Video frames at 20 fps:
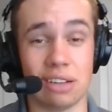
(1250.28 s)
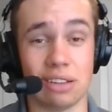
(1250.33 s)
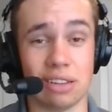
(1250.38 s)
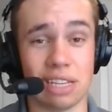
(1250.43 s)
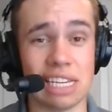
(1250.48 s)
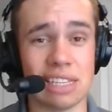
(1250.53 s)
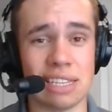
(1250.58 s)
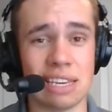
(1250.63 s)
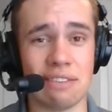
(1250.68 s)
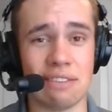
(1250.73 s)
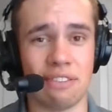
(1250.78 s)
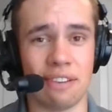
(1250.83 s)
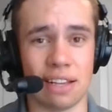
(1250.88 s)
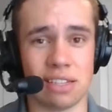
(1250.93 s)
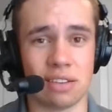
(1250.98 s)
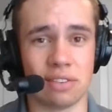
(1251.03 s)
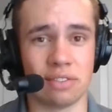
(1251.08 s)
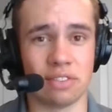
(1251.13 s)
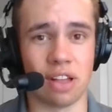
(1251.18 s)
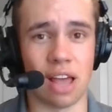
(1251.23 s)
an elite
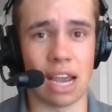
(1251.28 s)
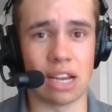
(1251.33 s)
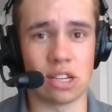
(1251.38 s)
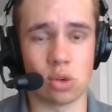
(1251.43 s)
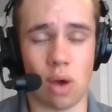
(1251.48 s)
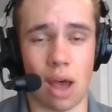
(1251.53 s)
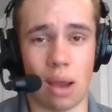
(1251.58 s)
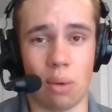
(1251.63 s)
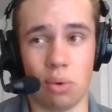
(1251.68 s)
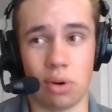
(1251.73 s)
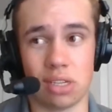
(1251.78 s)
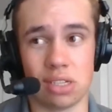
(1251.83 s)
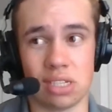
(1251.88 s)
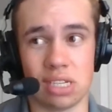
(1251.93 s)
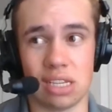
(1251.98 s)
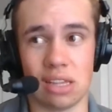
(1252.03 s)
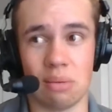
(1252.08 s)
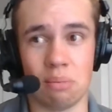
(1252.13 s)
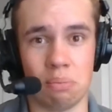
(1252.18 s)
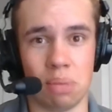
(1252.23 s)
defensive line. So I want to
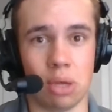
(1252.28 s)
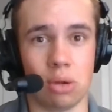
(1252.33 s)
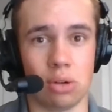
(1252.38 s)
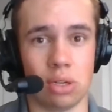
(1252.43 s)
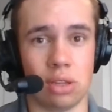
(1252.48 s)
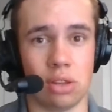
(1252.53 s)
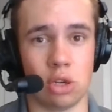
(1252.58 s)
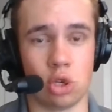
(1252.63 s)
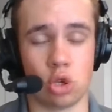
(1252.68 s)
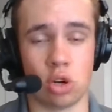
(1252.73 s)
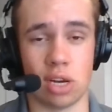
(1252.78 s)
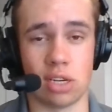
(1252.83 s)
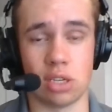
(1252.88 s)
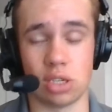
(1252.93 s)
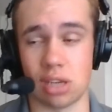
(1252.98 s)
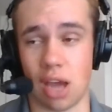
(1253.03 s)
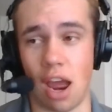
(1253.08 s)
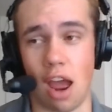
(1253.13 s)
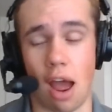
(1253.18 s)
see them build in the trenches.